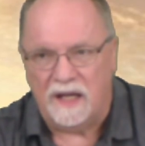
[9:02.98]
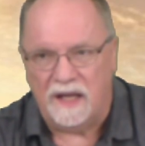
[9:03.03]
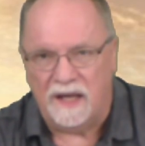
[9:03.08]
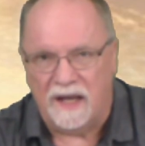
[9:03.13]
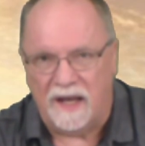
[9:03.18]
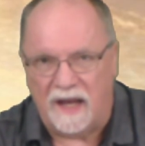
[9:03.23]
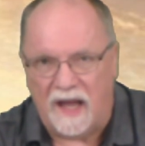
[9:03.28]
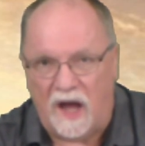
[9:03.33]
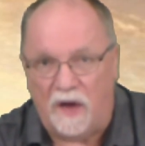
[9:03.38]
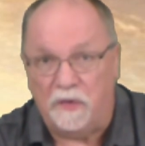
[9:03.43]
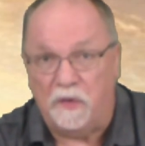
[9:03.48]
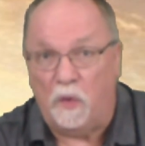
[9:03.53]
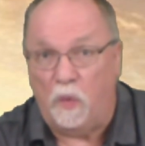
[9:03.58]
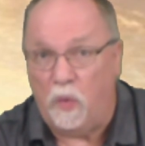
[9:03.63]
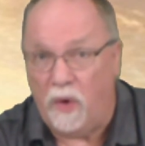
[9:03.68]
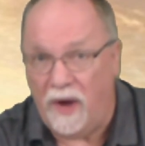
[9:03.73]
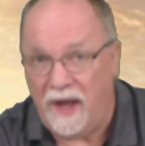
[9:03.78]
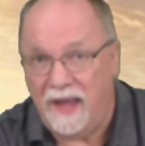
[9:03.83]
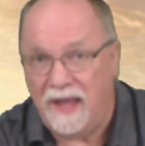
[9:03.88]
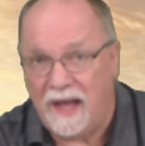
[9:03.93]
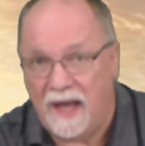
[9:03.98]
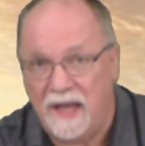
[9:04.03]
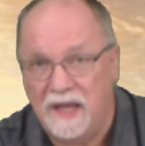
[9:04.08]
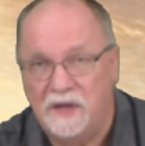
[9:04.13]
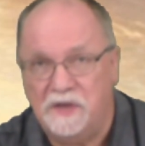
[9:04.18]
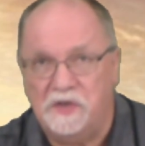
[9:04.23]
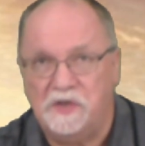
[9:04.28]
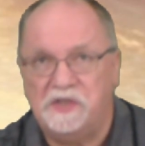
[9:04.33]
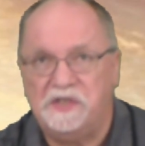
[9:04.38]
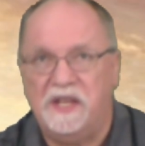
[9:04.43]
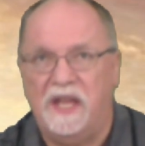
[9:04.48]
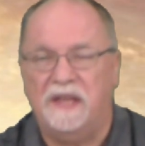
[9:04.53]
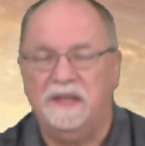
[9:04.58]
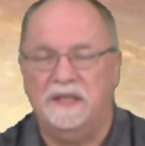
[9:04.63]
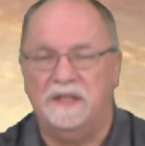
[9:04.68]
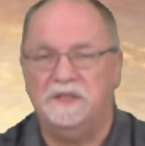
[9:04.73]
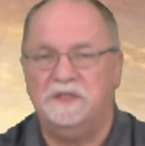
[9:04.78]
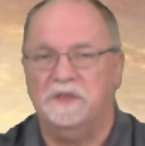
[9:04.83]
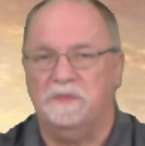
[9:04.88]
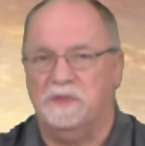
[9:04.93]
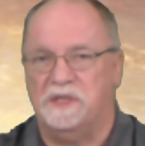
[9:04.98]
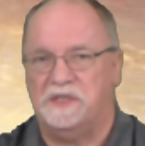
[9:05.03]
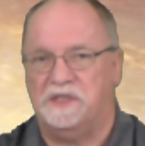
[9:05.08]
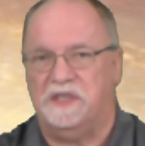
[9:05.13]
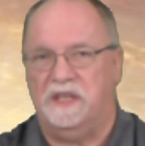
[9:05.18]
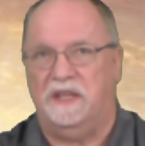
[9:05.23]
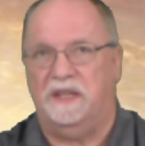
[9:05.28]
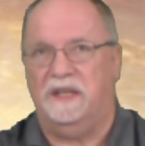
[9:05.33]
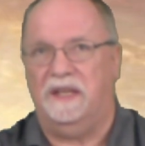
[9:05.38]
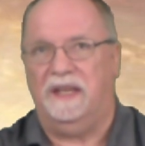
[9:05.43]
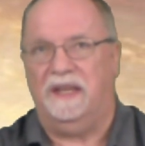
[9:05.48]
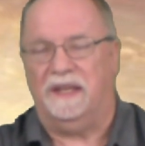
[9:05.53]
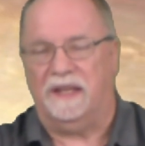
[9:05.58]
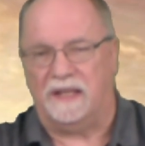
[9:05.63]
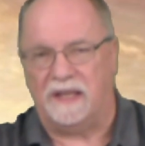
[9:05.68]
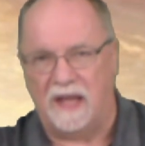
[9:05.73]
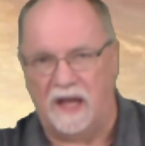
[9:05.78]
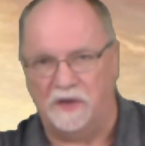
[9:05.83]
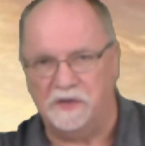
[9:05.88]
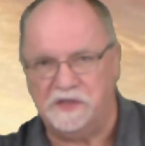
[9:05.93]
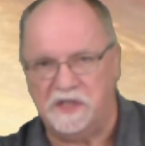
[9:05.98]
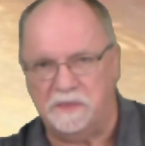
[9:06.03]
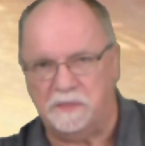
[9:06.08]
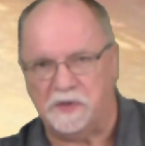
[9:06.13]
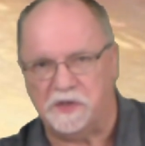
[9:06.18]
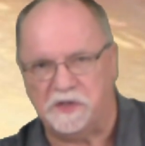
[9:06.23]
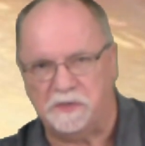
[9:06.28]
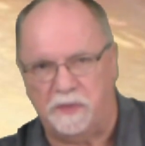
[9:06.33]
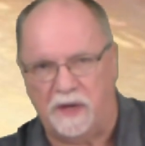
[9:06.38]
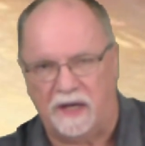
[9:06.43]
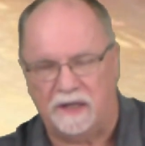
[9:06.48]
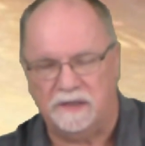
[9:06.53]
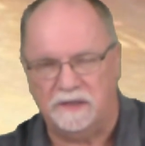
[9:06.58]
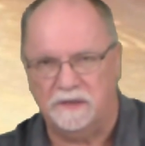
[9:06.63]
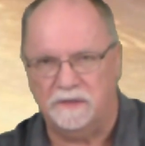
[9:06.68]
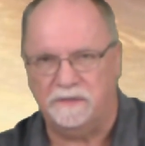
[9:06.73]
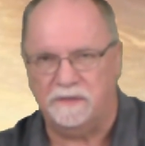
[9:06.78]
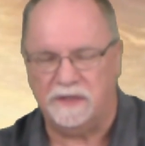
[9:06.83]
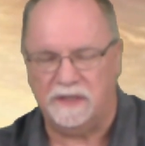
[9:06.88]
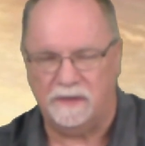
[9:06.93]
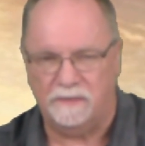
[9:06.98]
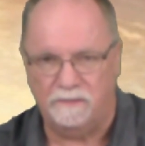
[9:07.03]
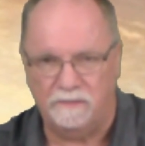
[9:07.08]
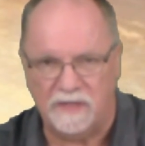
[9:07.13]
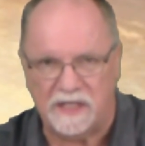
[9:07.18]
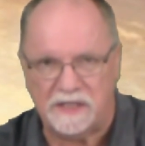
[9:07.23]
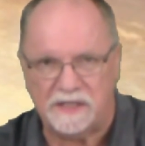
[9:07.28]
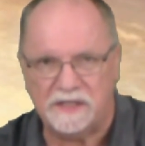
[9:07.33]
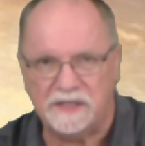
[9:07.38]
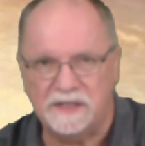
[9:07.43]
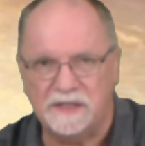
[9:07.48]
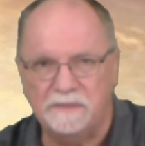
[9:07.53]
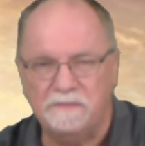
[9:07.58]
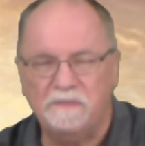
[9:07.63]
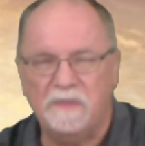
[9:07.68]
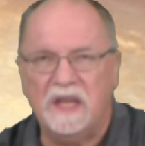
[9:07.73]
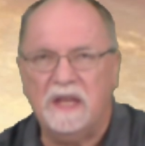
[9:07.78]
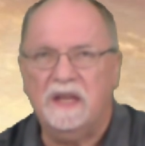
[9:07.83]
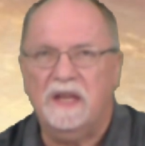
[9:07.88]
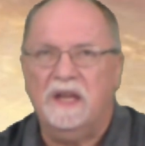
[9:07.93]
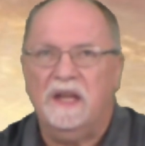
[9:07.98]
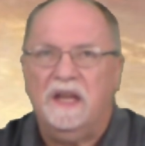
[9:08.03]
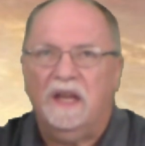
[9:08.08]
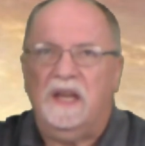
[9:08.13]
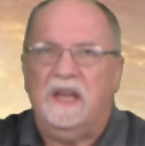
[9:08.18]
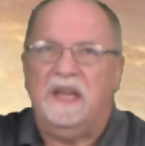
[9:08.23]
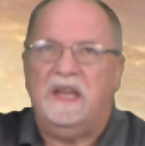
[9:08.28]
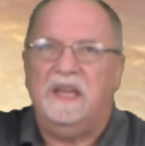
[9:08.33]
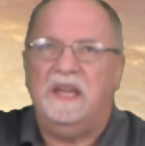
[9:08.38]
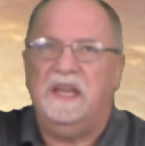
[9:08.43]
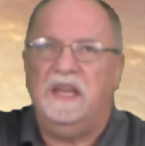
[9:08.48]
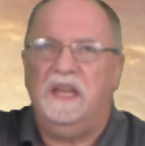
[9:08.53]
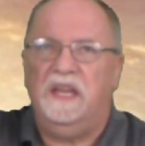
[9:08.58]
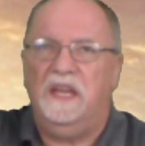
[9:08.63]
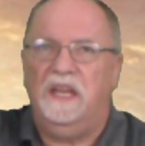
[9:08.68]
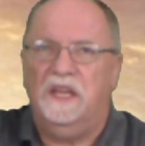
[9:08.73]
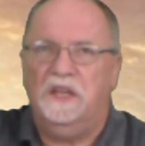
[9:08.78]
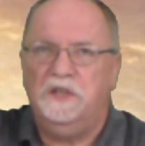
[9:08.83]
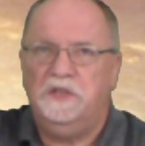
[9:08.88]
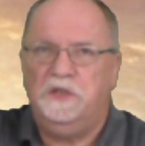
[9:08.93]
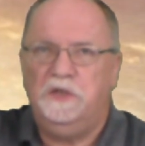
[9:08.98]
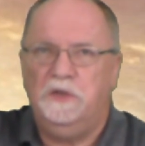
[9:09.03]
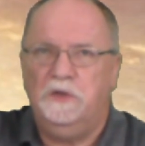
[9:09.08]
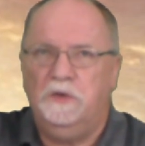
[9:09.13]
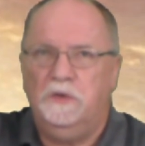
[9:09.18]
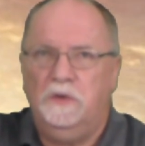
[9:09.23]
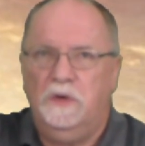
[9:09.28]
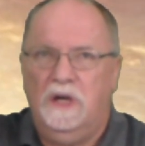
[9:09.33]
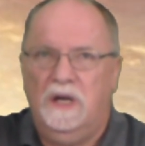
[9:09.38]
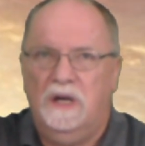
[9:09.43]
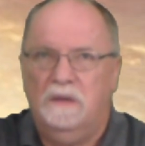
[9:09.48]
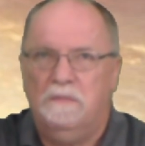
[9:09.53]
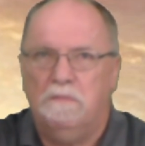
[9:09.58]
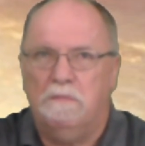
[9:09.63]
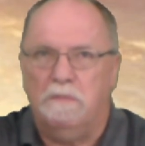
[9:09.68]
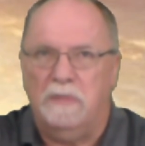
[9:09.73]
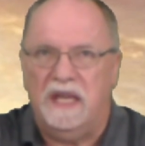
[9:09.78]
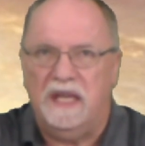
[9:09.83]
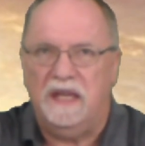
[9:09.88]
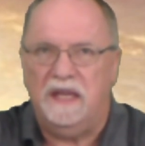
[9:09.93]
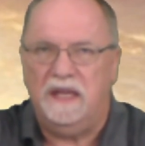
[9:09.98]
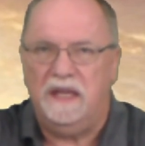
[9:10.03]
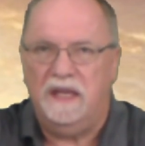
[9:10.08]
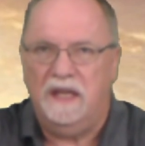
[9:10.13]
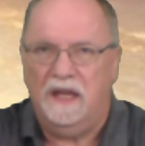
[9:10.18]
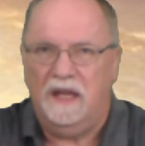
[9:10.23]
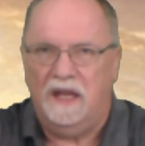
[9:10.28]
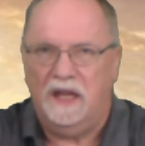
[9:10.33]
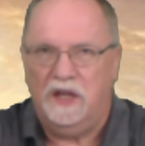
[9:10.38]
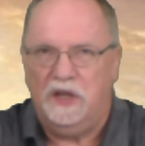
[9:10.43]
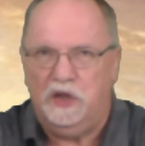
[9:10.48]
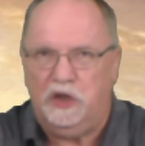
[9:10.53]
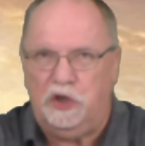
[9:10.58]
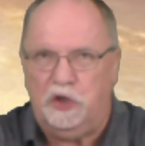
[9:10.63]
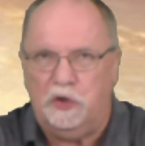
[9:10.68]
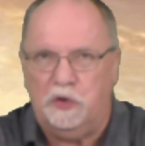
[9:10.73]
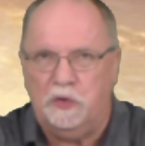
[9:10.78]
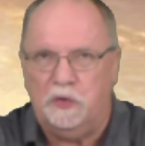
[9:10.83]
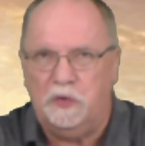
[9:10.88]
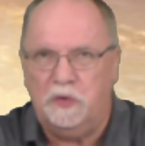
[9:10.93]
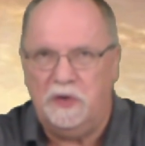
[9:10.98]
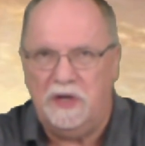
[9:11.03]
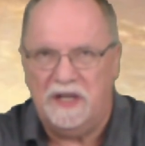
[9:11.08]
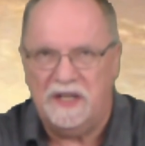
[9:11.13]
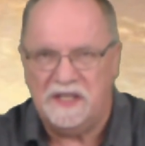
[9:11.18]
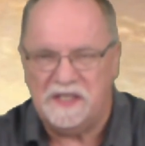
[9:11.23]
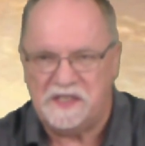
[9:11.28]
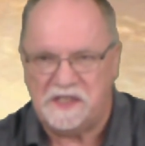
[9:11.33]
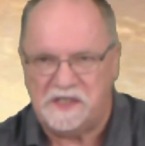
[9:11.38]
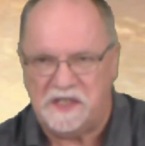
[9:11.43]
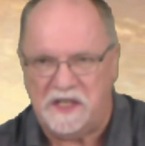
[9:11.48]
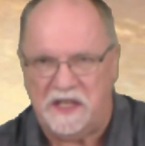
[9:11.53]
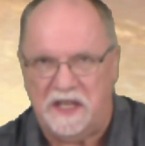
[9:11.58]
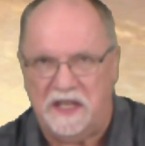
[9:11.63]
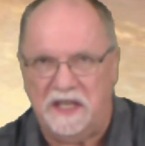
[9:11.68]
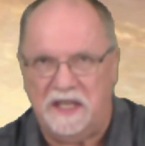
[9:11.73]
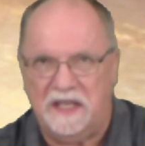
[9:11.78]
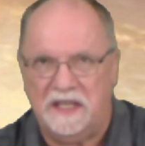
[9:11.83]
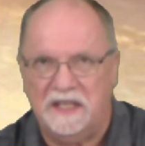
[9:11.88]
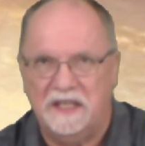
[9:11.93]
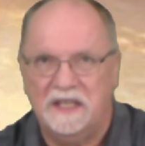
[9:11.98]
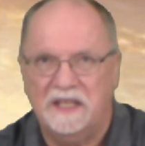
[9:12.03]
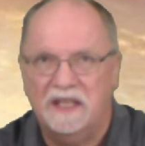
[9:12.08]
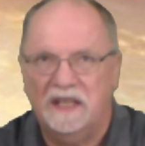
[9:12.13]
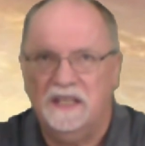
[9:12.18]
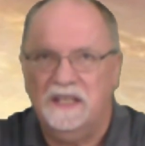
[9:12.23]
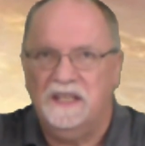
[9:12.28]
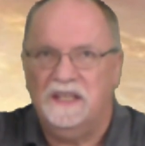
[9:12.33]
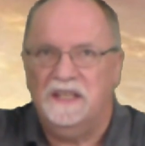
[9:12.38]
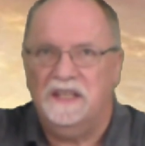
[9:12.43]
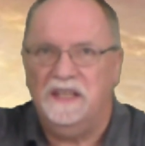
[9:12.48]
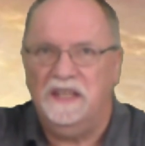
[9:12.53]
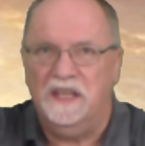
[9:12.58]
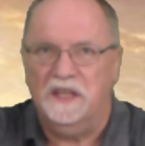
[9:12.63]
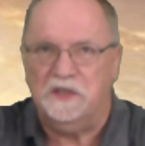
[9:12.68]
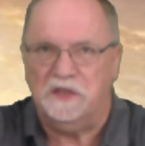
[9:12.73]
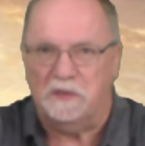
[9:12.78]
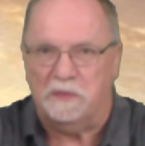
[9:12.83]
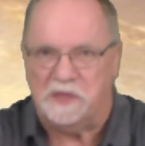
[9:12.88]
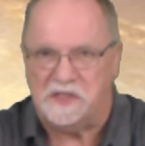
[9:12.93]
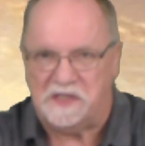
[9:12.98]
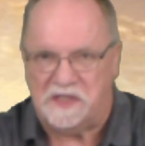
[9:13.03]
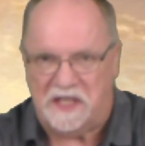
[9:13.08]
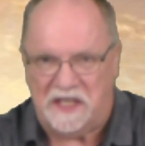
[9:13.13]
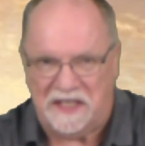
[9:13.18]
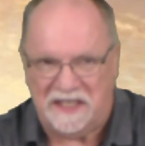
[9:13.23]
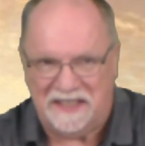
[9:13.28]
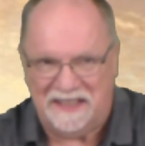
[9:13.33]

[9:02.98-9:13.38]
Uh, the way I understand intimacy in a counseling perspective is into me you see. Intimacy.